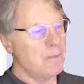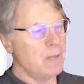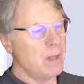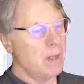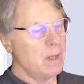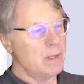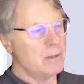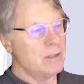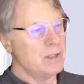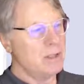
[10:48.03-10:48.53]

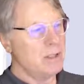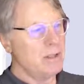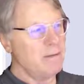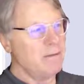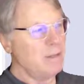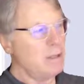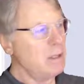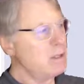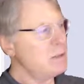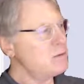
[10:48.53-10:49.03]

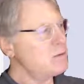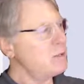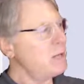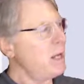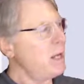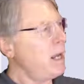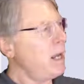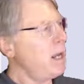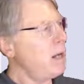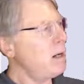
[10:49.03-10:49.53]
significance
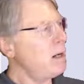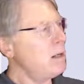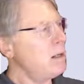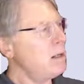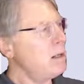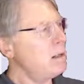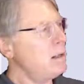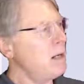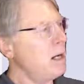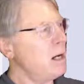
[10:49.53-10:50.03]
and
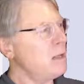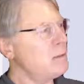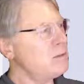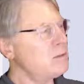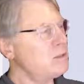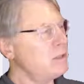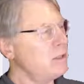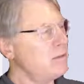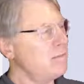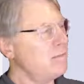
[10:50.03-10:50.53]

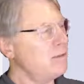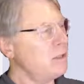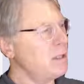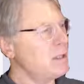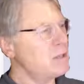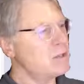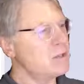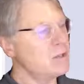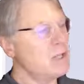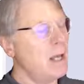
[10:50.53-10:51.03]

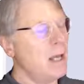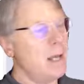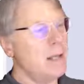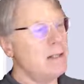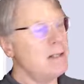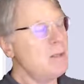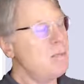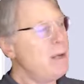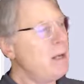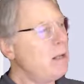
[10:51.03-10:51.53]
non-significance,
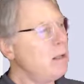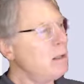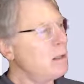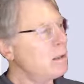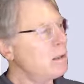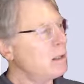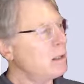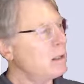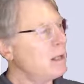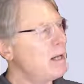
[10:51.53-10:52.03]
depending on
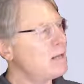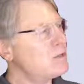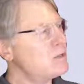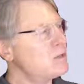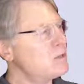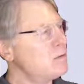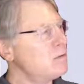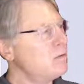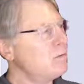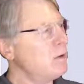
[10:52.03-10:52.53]
the
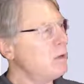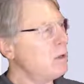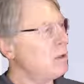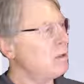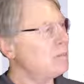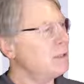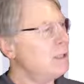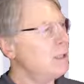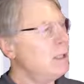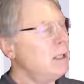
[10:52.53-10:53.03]
classes
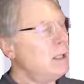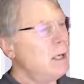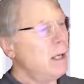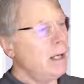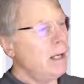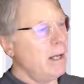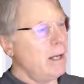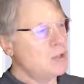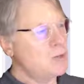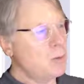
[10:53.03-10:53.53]
involved.
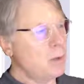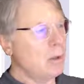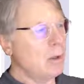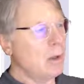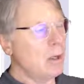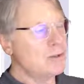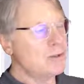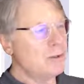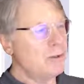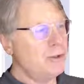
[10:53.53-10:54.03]
Explorer
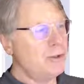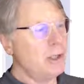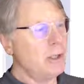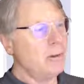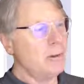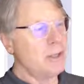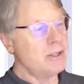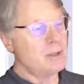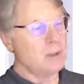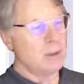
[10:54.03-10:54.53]
also
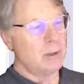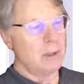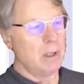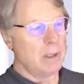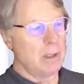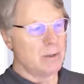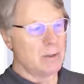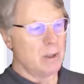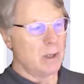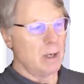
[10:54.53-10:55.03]
generates
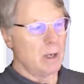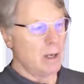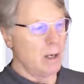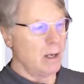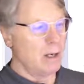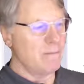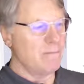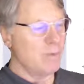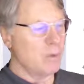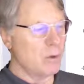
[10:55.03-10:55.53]

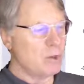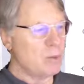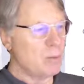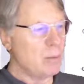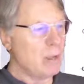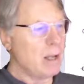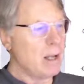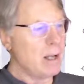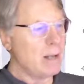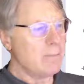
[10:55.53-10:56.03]
a force
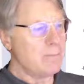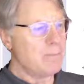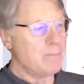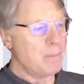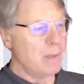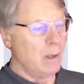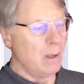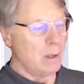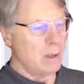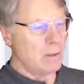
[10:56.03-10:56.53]
plot,
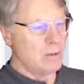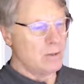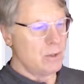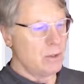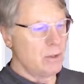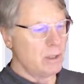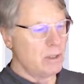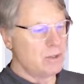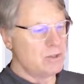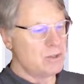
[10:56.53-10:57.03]
so
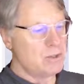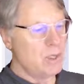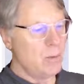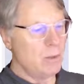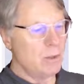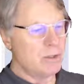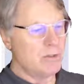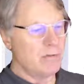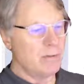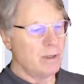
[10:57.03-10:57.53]
you can see
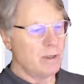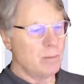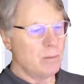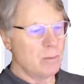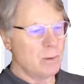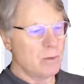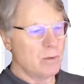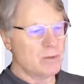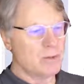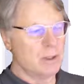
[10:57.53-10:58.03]
which
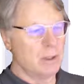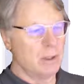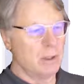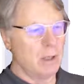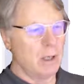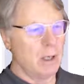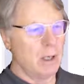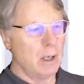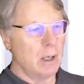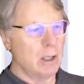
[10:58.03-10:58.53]
variables
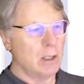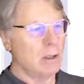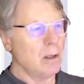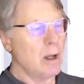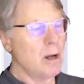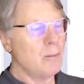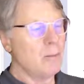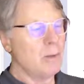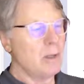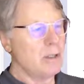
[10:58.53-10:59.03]

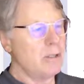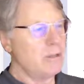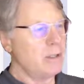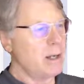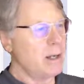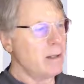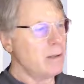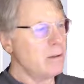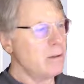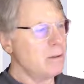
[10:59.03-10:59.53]
agglomerate
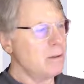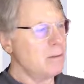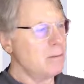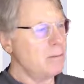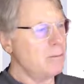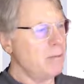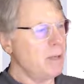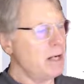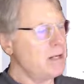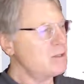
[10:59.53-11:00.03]
together
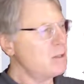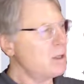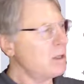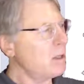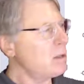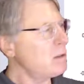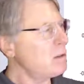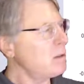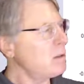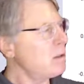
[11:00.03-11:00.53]
based
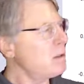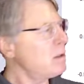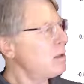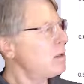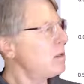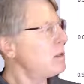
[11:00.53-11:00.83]
on the